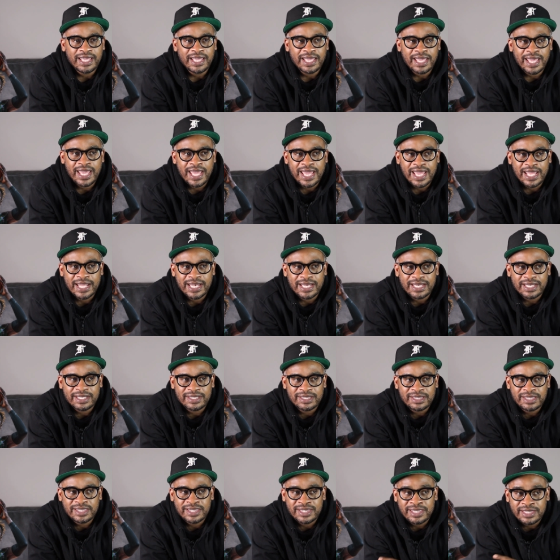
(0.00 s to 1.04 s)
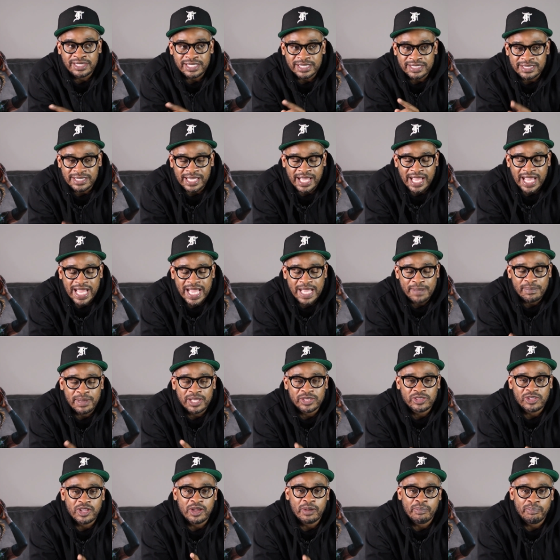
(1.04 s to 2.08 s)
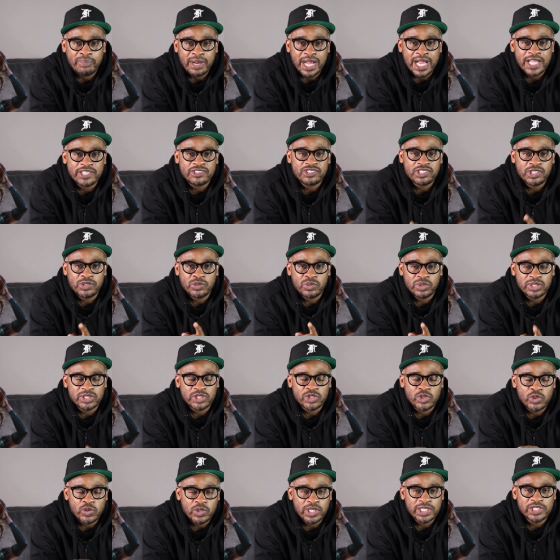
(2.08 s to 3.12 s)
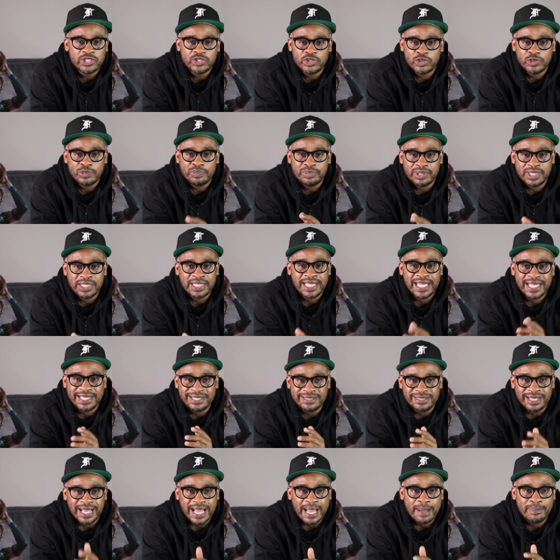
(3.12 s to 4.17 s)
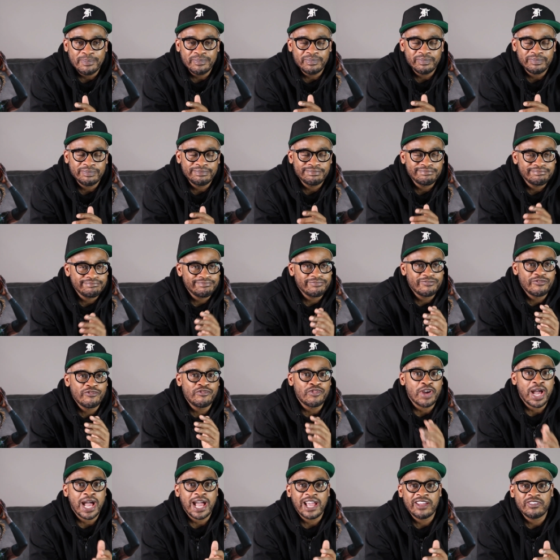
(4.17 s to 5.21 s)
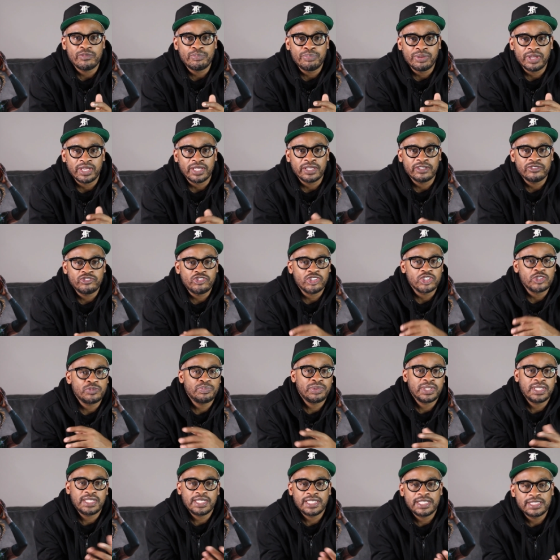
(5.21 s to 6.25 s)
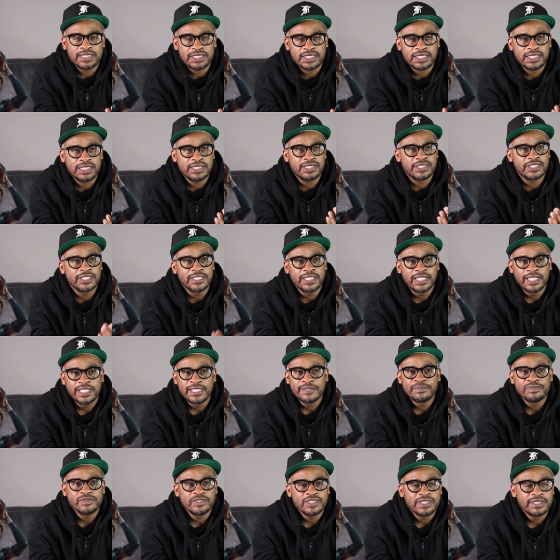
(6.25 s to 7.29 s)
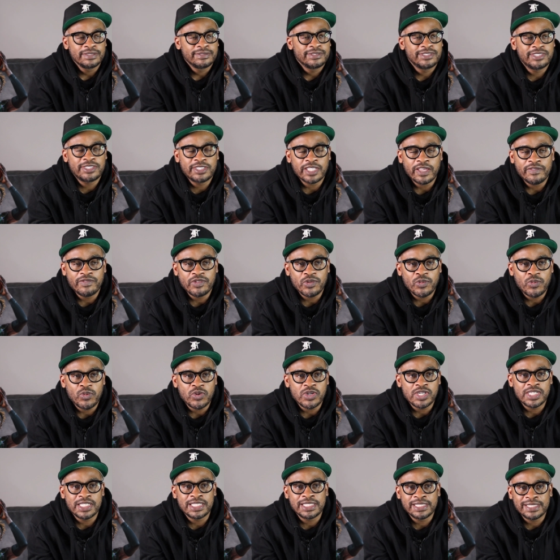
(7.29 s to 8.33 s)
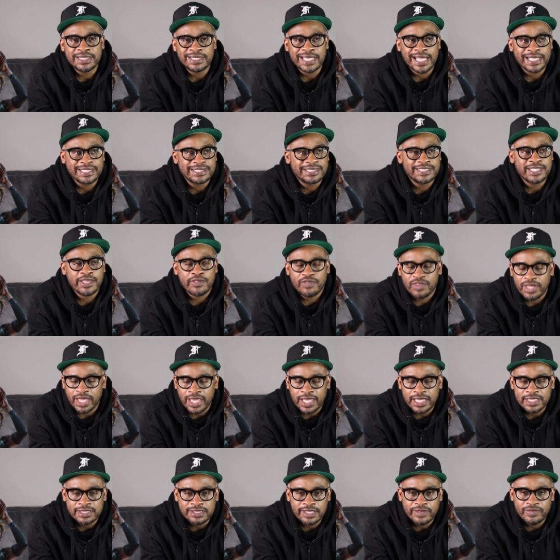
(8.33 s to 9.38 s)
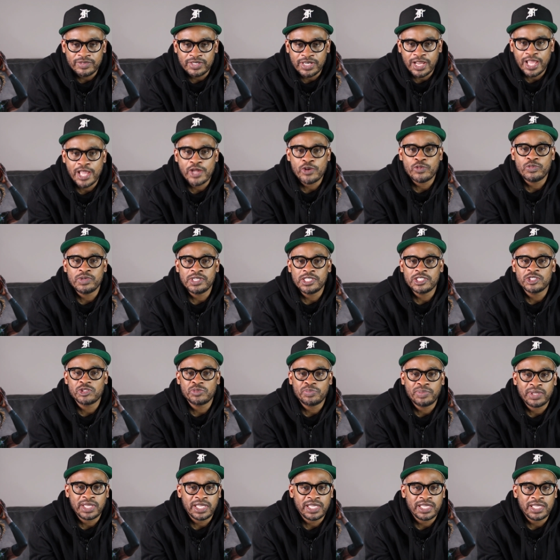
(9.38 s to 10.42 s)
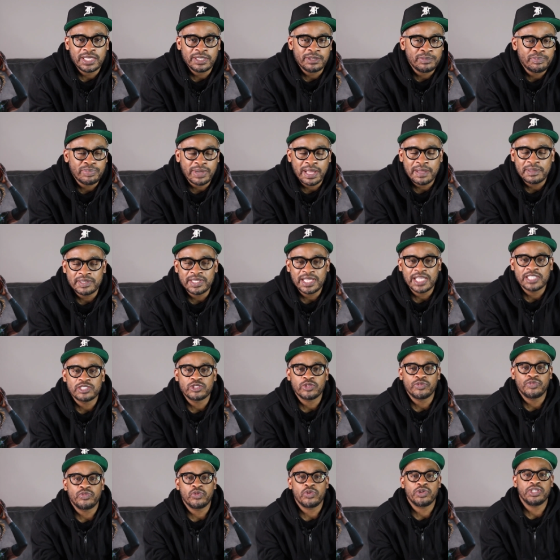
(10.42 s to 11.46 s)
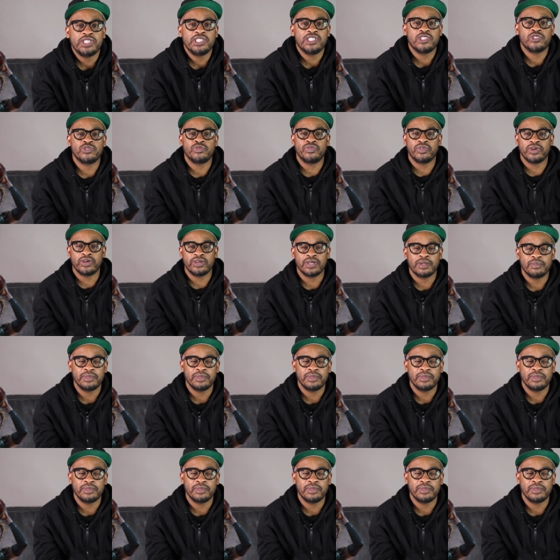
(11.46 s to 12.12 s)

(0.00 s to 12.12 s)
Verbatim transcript: At the time, I thought Baji was going to be a top five pick just because he's seven one, like seven eight, seven nine wingspan, probably has a forty inch vert.